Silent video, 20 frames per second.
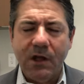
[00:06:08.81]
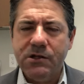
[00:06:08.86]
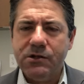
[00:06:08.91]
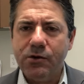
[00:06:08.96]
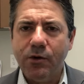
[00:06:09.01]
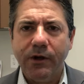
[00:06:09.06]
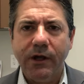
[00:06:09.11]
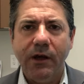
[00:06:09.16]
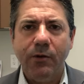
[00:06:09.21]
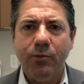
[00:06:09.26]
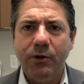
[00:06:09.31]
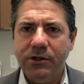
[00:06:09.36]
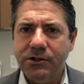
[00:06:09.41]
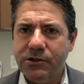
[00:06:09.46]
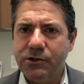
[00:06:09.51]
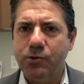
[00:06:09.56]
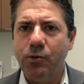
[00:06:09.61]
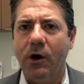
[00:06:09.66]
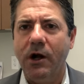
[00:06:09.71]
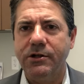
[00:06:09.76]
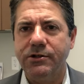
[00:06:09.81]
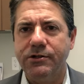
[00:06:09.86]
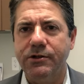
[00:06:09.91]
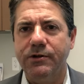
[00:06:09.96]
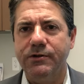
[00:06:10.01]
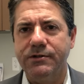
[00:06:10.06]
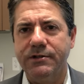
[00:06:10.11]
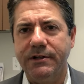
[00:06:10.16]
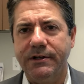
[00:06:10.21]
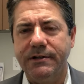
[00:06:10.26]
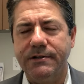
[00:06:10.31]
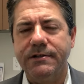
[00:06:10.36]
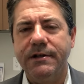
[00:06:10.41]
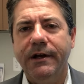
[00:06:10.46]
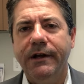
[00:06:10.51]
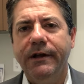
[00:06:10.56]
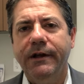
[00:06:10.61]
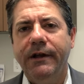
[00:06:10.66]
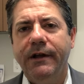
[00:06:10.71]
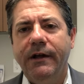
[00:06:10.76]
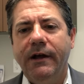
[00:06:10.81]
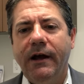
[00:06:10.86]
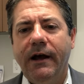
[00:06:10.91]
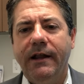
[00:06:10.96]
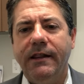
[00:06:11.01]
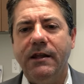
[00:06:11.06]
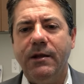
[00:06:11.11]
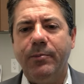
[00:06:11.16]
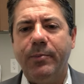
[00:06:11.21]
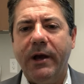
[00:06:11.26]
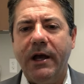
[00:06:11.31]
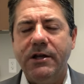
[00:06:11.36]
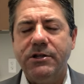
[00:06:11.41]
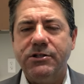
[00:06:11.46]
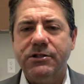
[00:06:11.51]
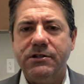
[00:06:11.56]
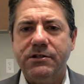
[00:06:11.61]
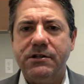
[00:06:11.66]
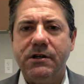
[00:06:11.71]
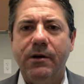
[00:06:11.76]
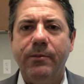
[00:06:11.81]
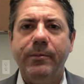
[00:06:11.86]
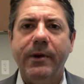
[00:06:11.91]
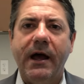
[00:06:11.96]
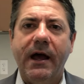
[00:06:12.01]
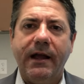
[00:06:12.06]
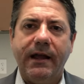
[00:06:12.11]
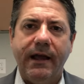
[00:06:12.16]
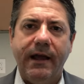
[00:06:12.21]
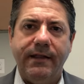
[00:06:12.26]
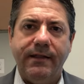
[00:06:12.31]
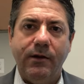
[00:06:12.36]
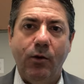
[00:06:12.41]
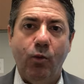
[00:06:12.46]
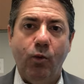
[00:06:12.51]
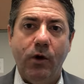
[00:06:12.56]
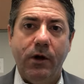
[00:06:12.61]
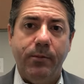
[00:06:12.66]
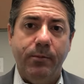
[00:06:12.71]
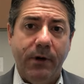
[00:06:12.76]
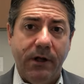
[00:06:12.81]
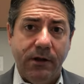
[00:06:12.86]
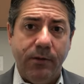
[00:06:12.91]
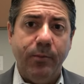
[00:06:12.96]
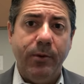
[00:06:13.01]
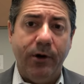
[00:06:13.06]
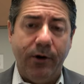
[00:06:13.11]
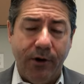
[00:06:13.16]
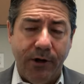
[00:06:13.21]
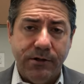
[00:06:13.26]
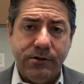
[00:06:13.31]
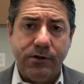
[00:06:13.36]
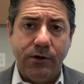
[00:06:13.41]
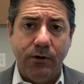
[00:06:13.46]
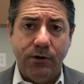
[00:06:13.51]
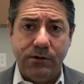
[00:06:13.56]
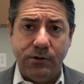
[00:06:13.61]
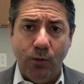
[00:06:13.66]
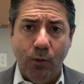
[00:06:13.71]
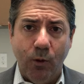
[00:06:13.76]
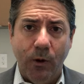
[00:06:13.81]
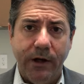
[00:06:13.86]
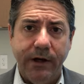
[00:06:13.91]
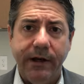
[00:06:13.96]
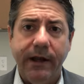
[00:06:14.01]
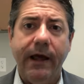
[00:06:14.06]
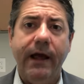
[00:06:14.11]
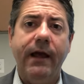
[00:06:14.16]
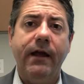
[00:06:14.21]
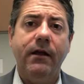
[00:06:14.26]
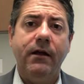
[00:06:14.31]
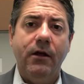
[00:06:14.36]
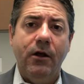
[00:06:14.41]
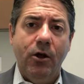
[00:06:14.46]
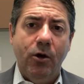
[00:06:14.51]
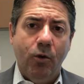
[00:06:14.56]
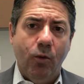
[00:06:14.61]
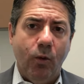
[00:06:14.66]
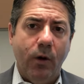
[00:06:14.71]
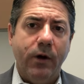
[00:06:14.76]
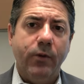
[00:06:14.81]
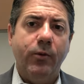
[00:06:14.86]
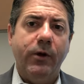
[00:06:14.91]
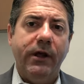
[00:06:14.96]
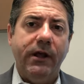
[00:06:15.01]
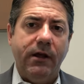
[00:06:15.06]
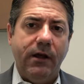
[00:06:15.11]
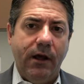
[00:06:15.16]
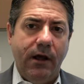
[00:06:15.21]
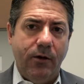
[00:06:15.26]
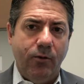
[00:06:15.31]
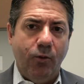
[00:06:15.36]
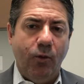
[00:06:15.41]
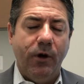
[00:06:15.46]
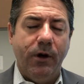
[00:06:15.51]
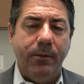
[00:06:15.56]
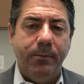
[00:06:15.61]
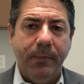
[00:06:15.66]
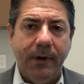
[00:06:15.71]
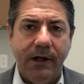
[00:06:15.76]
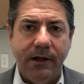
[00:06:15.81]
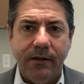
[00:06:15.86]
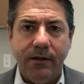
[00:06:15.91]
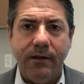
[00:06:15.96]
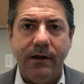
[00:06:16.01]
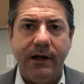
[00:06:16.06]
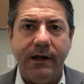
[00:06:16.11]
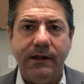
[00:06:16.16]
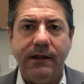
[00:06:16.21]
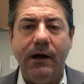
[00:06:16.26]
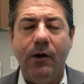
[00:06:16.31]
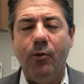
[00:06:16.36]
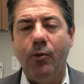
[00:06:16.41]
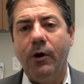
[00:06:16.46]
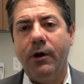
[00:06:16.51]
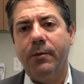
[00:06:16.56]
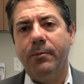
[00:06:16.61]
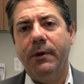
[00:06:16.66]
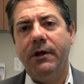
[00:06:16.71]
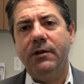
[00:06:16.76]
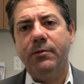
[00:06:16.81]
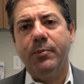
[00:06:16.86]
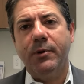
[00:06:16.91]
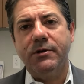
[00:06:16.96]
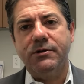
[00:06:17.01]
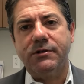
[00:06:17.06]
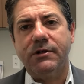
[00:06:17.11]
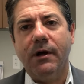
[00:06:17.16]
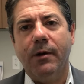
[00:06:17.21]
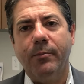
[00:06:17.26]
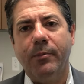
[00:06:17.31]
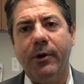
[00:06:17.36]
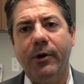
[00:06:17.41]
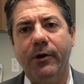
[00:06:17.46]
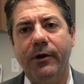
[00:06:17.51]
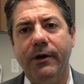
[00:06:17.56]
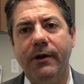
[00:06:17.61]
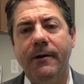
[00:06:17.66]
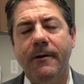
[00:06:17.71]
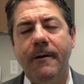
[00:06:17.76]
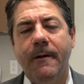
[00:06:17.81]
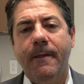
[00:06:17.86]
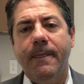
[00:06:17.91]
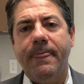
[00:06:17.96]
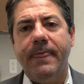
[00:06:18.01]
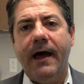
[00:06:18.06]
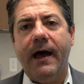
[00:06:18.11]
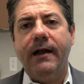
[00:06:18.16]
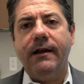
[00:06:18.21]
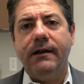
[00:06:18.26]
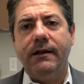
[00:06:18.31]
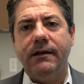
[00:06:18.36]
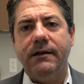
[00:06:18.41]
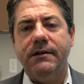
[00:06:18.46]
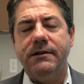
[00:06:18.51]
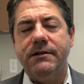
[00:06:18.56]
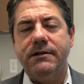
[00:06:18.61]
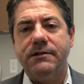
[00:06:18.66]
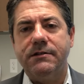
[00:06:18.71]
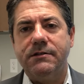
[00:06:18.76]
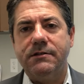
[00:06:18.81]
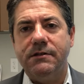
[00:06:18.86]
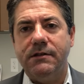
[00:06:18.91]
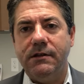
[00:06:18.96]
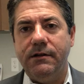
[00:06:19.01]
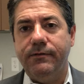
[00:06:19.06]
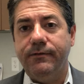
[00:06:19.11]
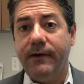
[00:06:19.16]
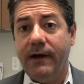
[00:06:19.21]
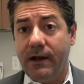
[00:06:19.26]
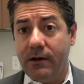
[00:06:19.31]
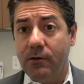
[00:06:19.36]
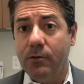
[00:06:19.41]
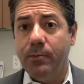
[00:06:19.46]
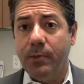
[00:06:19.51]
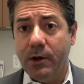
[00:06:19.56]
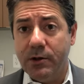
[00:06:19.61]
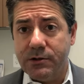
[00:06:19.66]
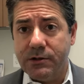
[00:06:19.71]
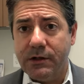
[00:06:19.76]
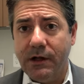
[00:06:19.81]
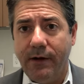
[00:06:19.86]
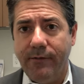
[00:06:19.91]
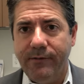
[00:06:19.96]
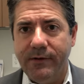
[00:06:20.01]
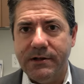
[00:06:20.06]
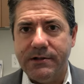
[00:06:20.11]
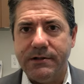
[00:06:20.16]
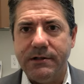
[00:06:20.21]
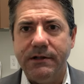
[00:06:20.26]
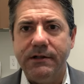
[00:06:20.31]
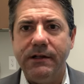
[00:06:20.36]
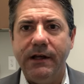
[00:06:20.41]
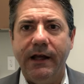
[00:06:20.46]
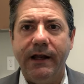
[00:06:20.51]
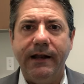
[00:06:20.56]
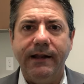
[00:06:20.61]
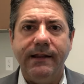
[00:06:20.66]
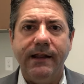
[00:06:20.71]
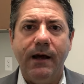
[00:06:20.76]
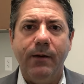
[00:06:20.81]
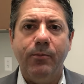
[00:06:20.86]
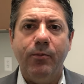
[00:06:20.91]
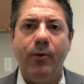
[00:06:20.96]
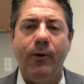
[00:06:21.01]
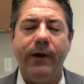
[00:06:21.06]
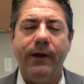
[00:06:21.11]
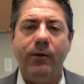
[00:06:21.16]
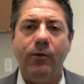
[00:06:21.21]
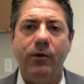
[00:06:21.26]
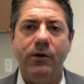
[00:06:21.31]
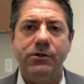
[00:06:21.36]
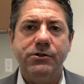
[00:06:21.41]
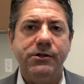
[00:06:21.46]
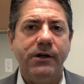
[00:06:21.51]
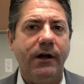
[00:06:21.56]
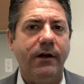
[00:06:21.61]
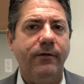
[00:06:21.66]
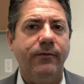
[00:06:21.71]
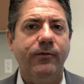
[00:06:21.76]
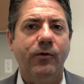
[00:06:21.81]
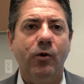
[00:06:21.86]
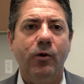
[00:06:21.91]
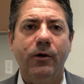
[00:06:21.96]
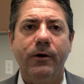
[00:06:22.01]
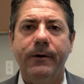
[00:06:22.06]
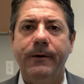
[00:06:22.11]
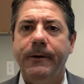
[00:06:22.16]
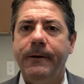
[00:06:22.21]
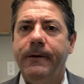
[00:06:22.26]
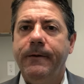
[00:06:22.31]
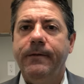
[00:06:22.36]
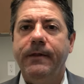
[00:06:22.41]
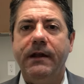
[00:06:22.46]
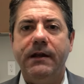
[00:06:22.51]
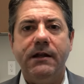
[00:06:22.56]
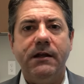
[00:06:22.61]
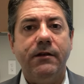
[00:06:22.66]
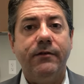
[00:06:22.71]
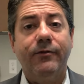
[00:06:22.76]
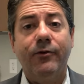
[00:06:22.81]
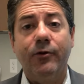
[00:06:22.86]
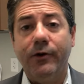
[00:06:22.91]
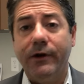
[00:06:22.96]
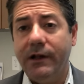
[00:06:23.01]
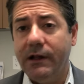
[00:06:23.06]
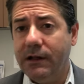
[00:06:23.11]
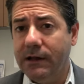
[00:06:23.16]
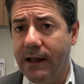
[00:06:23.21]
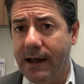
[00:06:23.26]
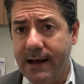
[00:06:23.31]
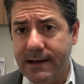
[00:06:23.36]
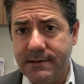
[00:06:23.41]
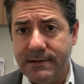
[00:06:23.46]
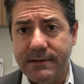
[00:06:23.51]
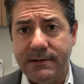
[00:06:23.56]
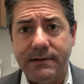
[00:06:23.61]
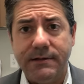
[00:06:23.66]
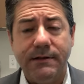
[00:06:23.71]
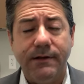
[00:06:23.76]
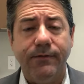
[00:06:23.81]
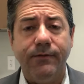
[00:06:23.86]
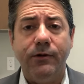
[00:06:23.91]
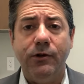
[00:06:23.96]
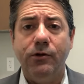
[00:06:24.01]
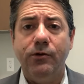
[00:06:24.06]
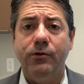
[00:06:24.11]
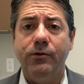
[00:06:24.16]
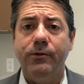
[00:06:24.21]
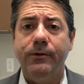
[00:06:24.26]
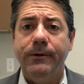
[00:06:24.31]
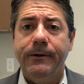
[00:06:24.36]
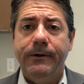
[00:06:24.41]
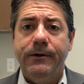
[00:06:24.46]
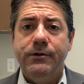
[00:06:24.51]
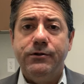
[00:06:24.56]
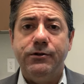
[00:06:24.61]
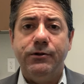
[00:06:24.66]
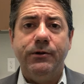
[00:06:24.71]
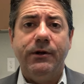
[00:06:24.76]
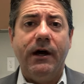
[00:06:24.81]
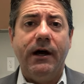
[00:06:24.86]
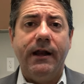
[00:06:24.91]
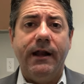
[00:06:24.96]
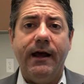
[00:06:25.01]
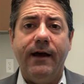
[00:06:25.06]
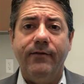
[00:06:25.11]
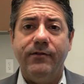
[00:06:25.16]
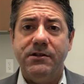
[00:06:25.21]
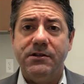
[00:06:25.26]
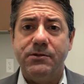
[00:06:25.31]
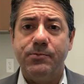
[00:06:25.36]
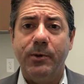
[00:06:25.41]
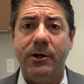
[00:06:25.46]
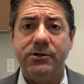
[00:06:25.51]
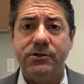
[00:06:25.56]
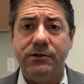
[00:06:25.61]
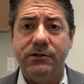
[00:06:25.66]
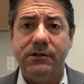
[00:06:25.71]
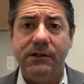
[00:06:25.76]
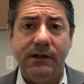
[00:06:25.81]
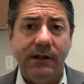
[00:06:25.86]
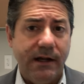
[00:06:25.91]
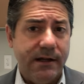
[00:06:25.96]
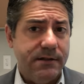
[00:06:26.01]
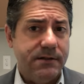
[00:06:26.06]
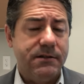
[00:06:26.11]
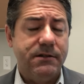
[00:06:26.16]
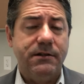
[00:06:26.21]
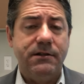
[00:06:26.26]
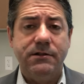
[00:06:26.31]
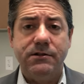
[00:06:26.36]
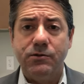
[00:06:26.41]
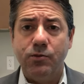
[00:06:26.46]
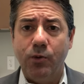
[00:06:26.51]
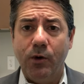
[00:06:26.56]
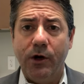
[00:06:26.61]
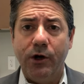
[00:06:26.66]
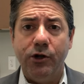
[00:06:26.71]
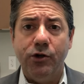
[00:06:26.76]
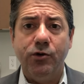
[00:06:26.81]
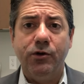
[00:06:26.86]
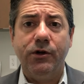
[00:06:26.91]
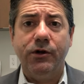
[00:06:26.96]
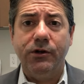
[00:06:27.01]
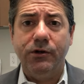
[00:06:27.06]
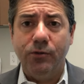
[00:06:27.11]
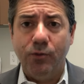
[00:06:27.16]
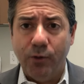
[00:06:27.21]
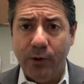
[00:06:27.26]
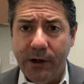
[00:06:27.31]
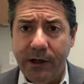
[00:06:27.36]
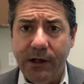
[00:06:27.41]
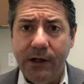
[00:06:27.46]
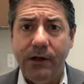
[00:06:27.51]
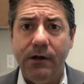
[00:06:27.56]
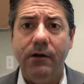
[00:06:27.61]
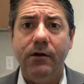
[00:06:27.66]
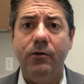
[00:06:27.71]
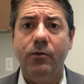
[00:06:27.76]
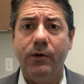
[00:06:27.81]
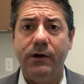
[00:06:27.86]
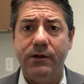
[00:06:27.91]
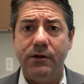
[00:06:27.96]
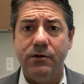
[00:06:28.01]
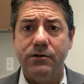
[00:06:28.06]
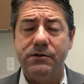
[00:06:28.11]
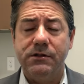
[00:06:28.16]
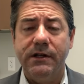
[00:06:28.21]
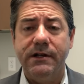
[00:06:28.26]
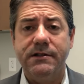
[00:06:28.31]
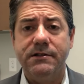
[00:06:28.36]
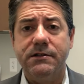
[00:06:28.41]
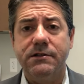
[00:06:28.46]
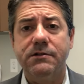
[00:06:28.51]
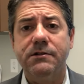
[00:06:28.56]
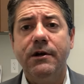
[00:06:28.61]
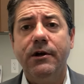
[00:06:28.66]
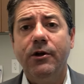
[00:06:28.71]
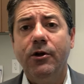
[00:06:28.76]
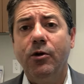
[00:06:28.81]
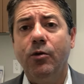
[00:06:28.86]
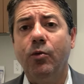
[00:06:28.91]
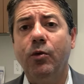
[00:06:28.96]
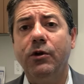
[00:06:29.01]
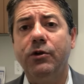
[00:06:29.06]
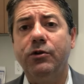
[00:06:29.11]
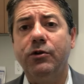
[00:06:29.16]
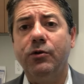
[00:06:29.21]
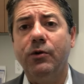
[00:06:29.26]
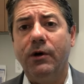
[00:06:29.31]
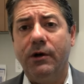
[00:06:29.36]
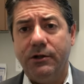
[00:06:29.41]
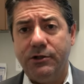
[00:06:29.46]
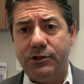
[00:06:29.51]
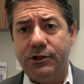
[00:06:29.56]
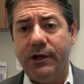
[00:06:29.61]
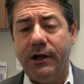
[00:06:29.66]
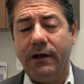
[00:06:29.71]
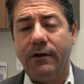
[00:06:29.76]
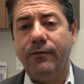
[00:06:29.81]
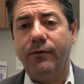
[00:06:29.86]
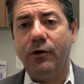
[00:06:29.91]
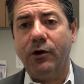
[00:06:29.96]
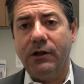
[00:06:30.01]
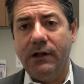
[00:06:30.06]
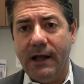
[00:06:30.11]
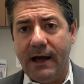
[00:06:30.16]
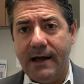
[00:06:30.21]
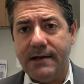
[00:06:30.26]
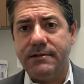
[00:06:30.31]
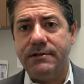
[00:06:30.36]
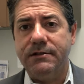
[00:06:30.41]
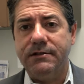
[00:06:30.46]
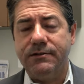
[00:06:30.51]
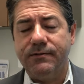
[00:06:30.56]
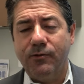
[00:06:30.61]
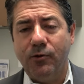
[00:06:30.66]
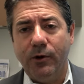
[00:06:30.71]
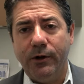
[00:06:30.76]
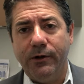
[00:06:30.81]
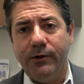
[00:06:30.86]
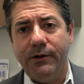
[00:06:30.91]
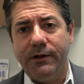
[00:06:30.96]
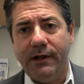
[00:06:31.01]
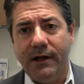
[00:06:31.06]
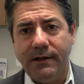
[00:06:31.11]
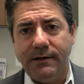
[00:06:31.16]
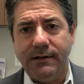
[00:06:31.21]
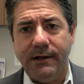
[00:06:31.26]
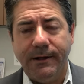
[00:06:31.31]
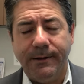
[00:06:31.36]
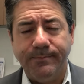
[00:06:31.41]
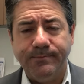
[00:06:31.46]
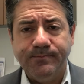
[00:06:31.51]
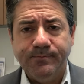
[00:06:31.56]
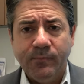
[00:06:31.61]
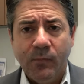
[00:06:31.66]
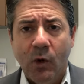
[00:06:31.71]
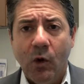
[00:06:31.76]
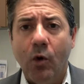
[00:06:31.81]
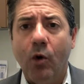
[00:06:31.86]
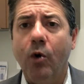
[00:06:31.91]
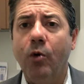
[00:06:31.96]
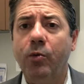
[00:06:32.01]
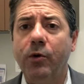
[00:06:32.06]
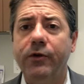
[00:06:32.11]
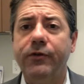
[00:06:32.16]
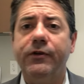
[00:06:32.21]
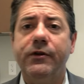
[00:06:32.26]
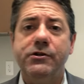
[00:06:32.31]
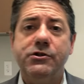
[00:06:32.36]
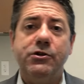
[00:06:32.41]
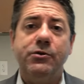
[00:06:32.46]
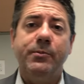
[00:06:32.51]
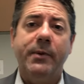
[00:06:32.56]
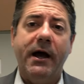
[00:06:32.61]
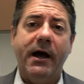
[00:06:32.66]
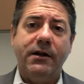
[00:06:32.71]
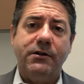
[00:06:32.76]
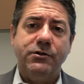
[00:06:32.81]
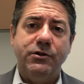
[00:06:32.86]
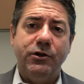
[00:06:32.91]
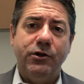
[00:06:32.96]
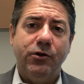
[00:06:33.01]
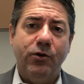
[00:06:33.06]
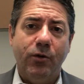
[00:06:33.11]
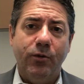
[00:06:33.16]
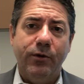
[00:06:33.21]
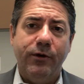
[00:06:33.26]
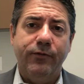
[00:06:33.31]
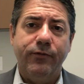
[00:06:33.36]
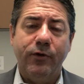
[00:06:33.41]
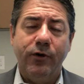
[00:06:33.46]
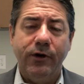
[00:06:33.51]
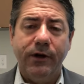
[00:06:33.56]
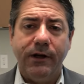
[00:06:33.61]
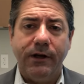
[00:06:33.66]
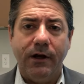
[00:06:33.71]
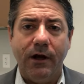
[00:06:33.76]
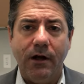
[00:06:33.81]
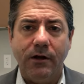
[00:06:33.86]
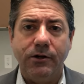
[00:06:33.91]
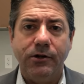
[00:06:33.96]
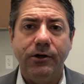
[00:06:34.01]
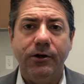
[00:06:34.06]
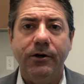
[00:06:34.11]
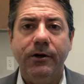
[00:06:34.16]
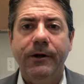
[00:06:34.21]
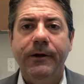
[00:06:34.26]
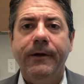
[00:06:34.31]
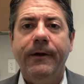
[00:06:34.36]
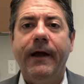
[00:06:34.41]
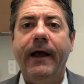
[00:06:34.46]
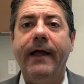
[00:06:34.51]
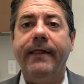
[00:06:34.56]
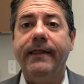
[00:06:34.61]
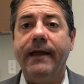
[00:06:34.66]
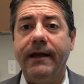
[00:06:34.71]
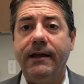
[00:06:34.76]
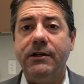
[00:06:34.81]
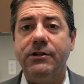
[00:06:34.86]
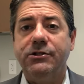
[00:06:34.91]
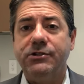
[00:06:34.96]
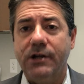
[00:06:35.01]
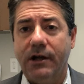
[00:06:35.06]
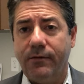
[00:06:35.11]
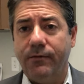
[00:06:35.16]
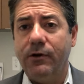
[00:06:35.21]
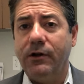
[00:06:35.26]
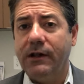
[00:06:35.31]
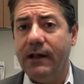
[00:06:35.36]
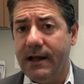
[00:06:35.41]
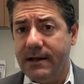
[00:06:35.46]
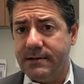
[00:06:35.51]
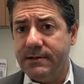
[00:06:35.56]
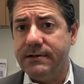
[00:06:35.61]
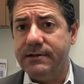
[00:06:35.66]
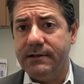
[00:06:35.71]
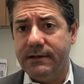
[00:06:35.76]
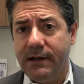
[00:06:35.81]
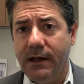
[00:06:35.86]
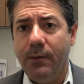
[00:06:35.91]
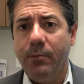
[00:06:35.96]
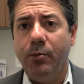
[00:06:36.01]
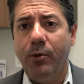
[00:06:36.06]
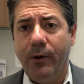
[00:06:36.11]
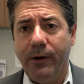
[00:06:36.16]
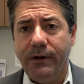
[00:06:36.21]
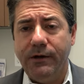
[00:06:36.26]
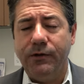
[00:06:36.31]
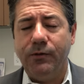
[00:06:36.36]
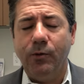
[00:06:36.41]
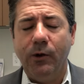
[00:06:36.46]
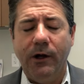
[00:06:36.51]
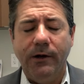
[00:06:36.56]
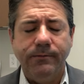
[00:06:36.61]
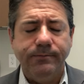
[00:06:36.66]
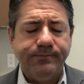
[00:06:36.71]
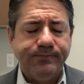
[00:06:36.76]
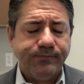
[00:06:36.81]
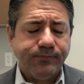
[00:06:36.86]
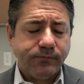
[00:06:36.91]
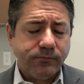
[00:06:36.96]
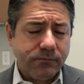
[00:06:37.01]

So again, we just watch those things. And then patients come back at the one month period. So it's one day, one week, and one month. And at that one month post-op period, that is the final post-op visit. And at that point, we'll check for the need for any glasses. If you do not have the specialty lenses where you can read with those lenses, we'll do a check for glasses for you at that time, or we'll send you back to your referring doctor and they can check for glasses at that point as well.